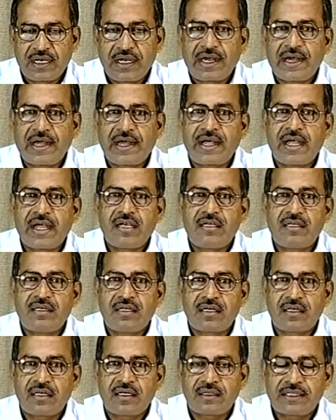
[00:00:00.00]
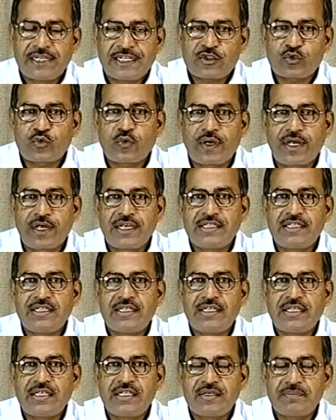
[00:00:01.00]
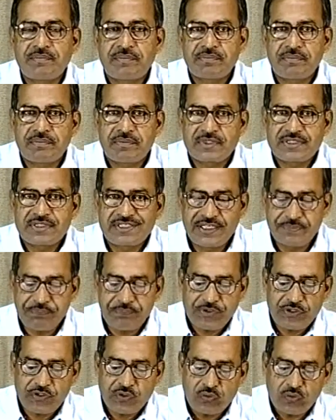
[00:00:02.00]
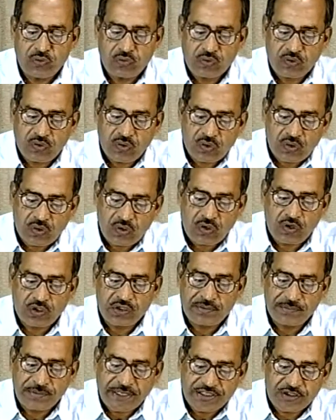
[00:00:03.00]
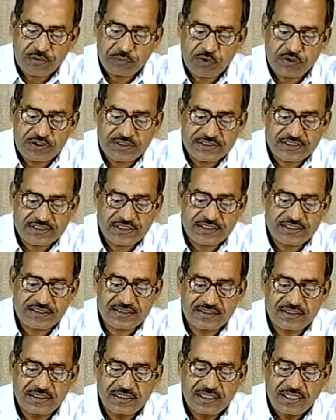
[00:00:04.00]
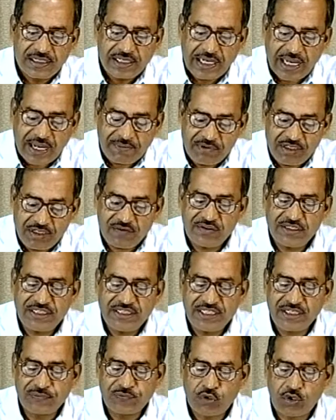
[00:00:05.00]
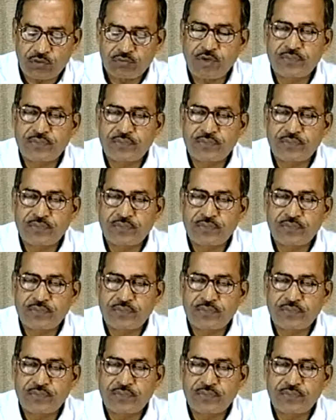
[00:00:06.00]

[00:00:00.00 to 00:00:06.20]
and that is why the CPU or the microprocessors available in the form of